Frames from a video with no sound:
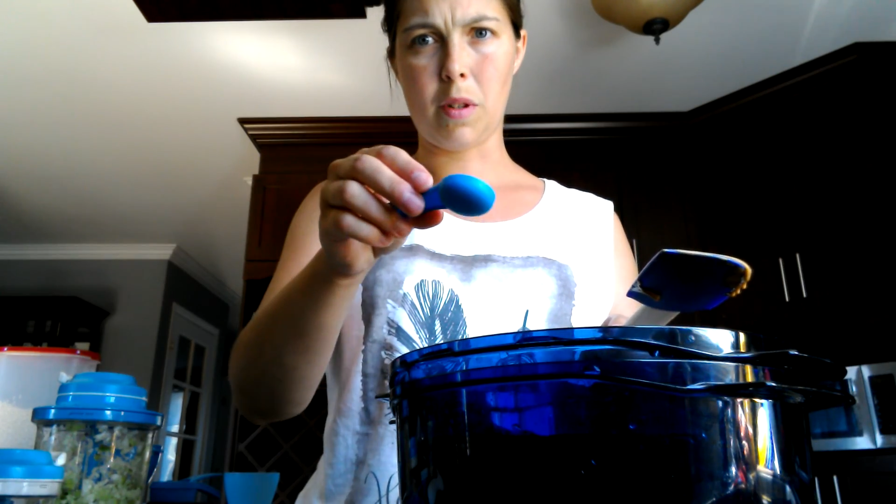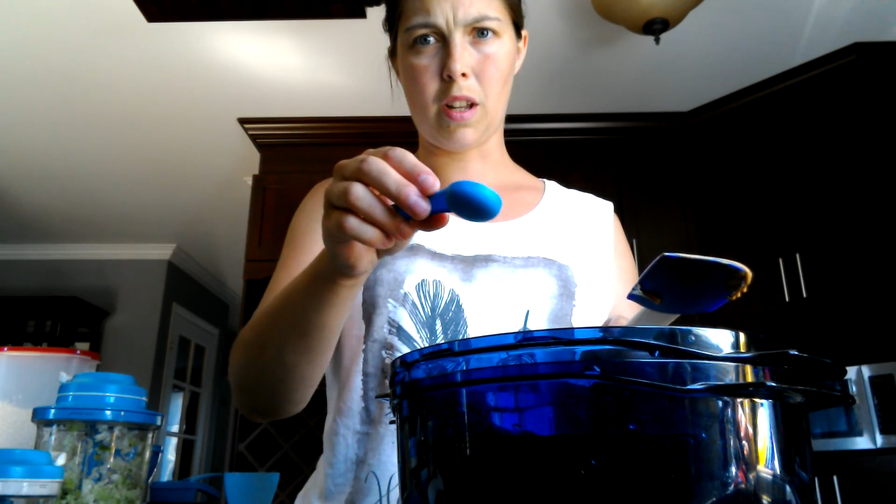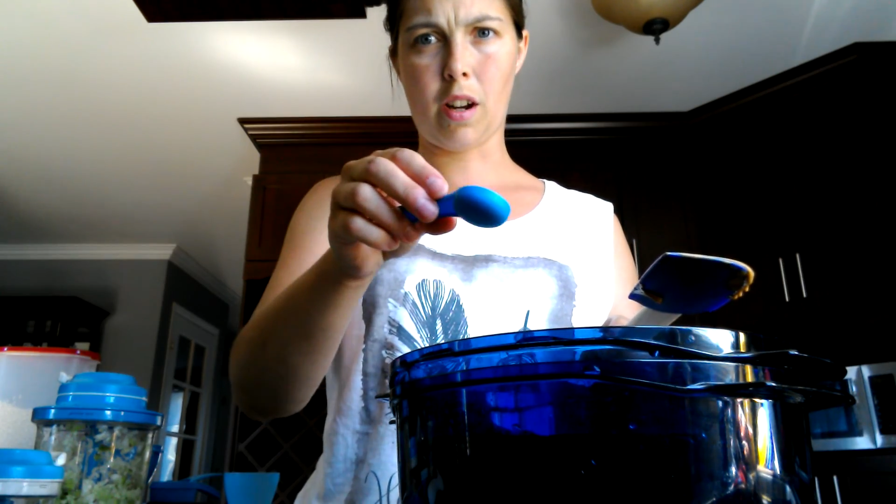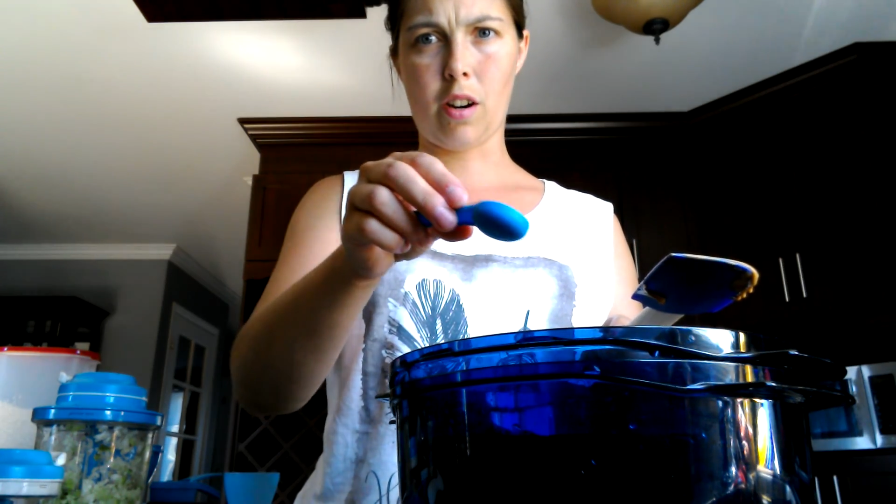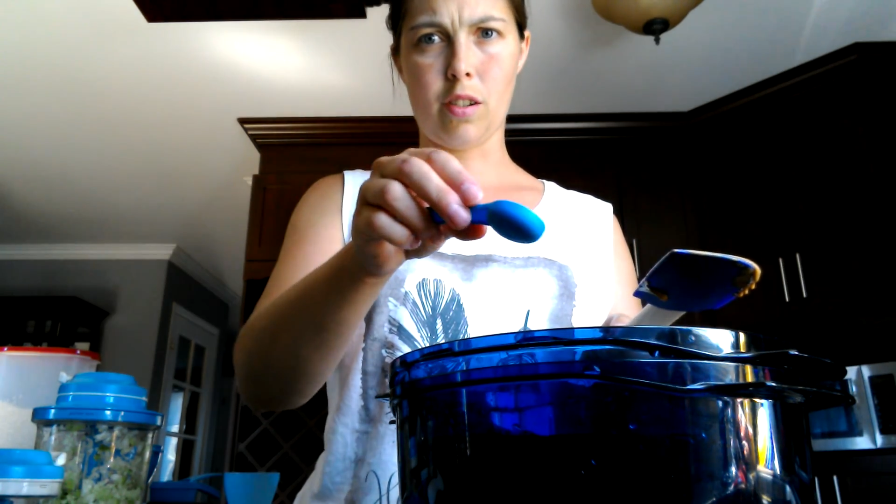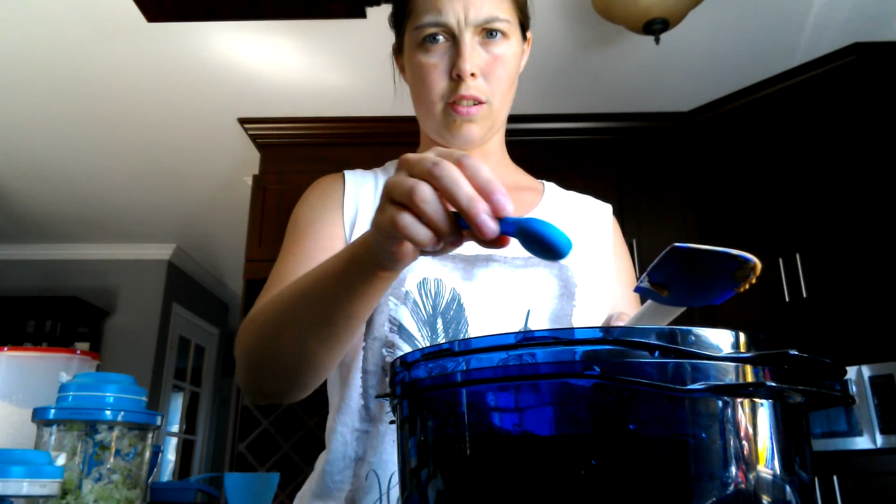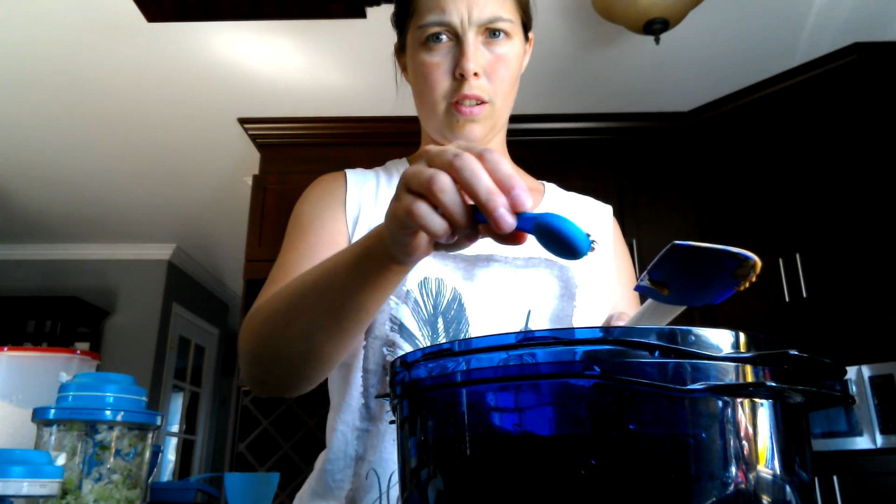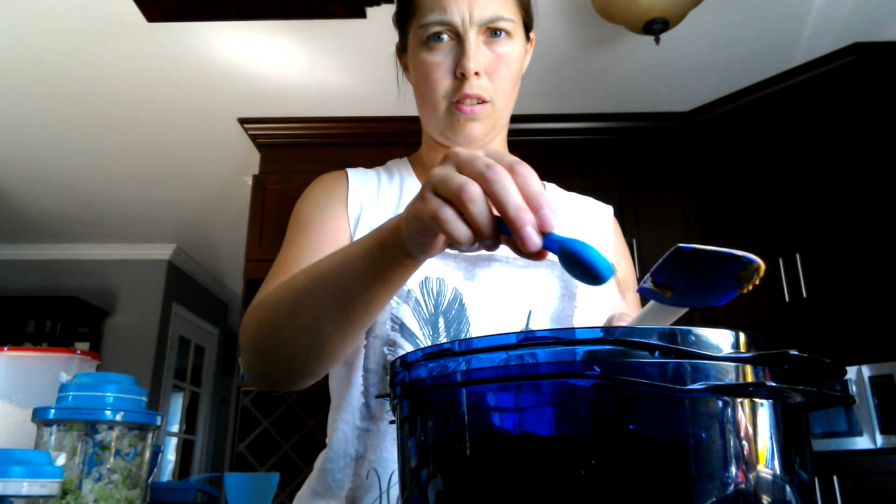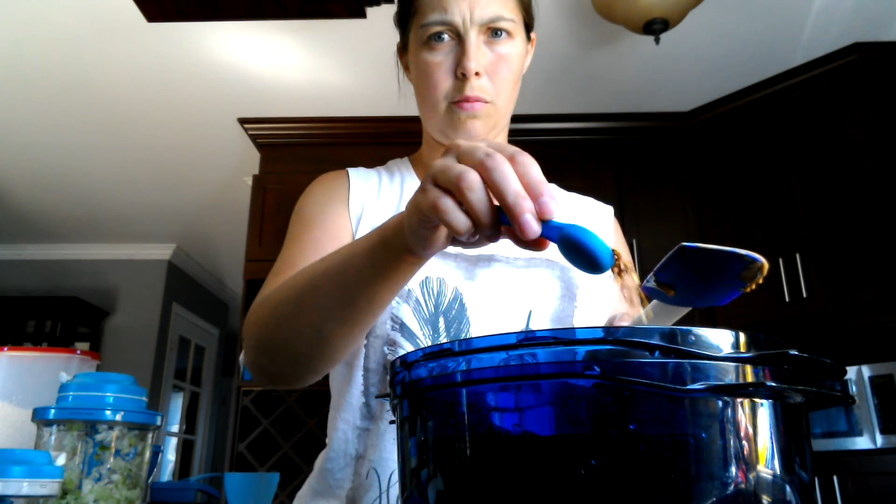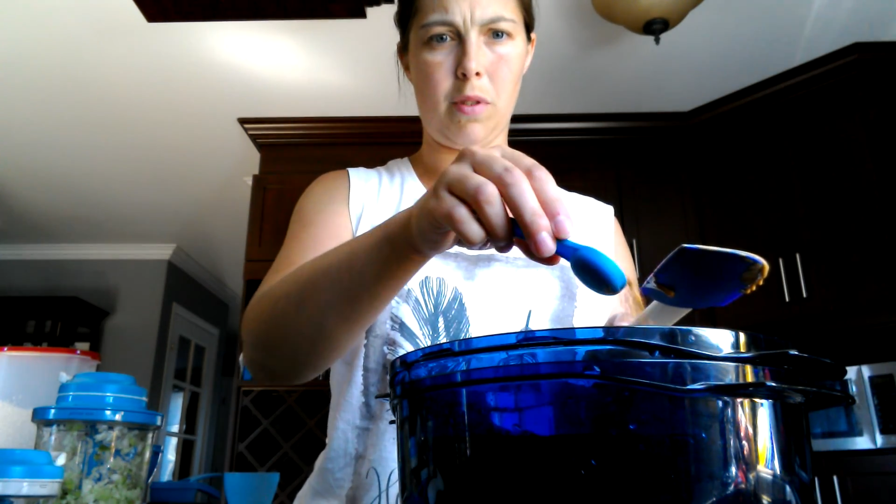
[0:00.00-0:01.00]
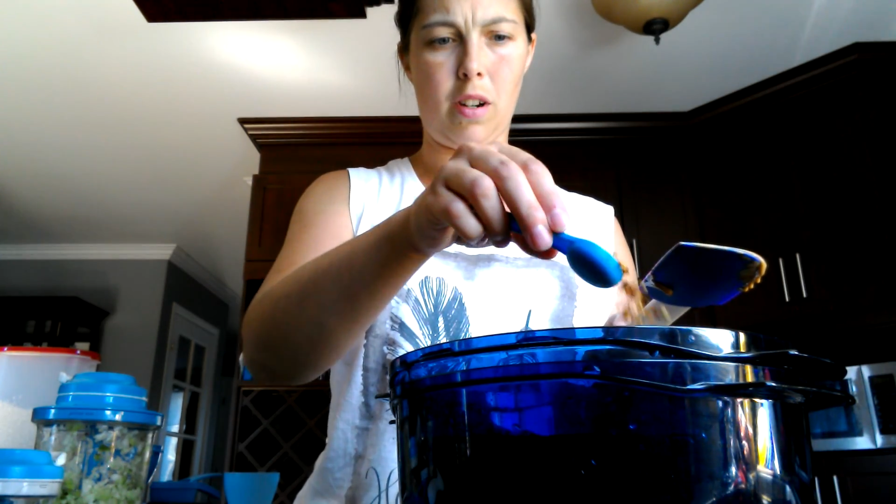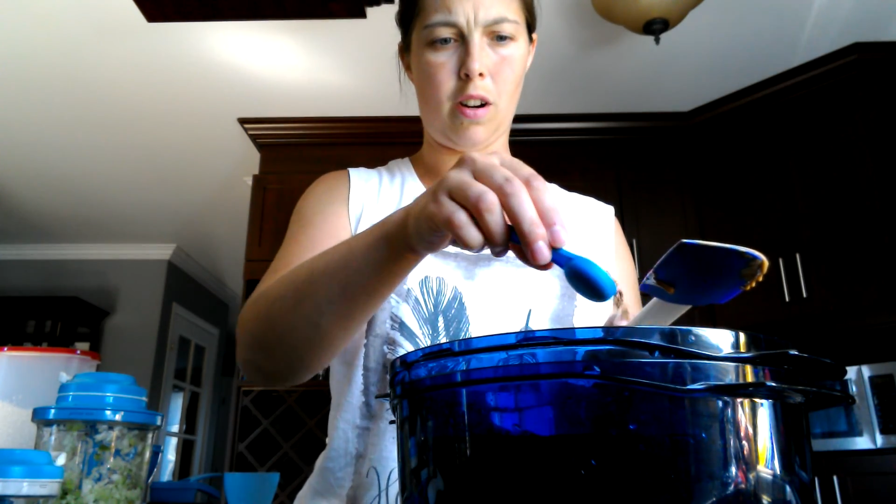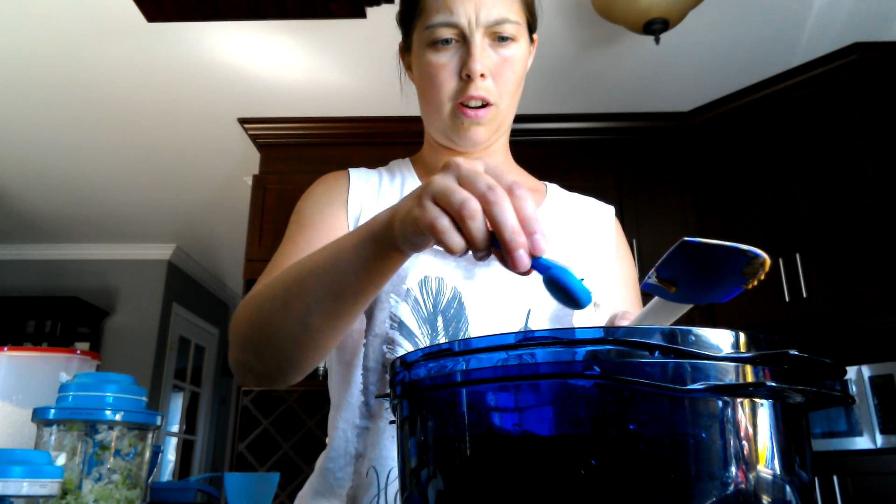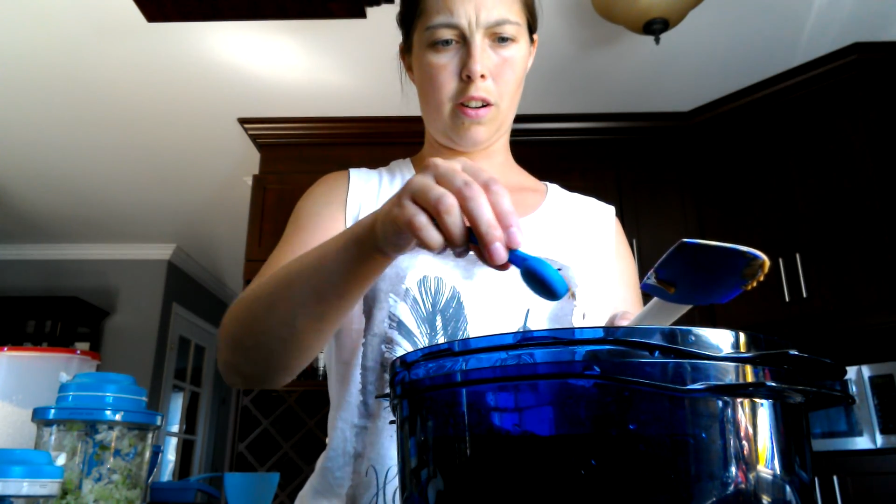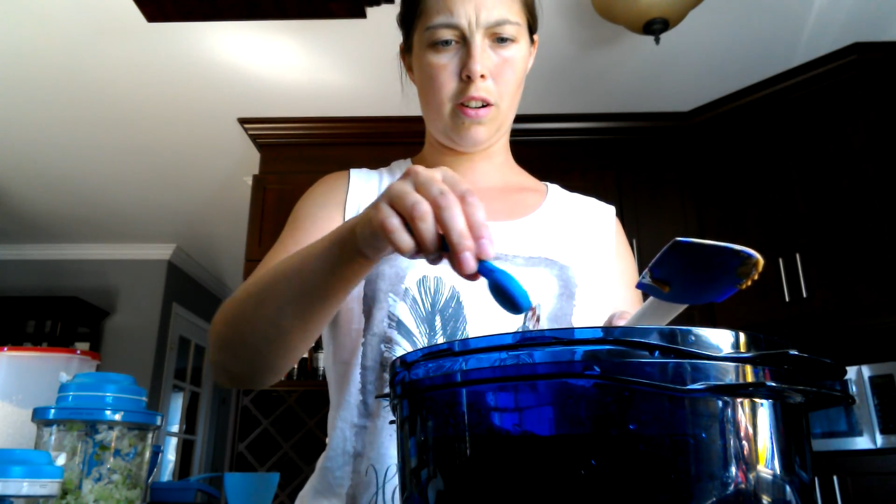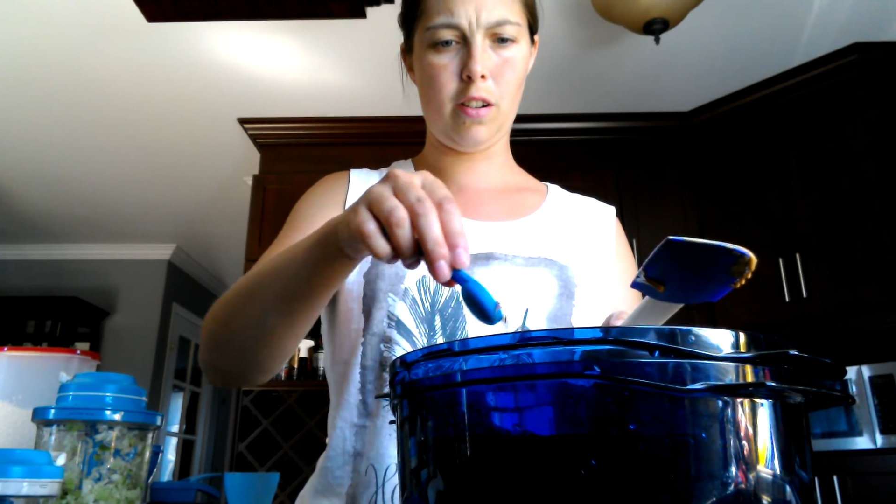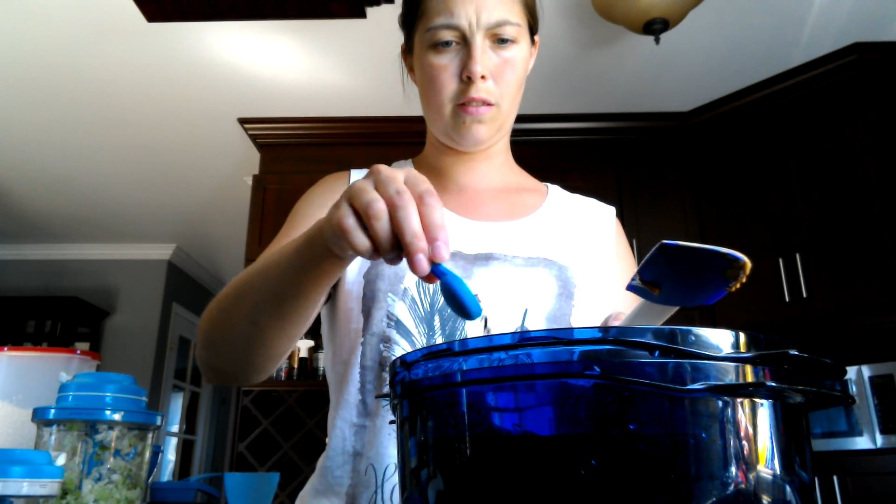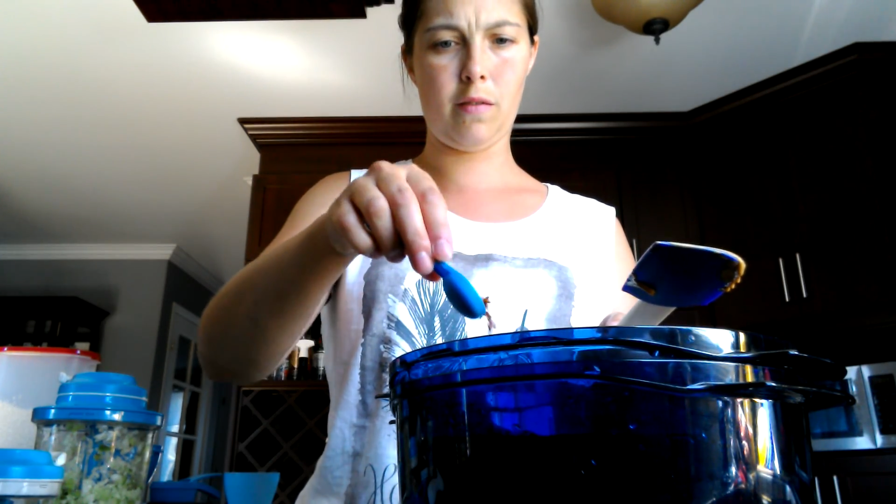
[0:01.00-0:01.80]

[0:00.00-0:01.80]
like ours a little bit hotter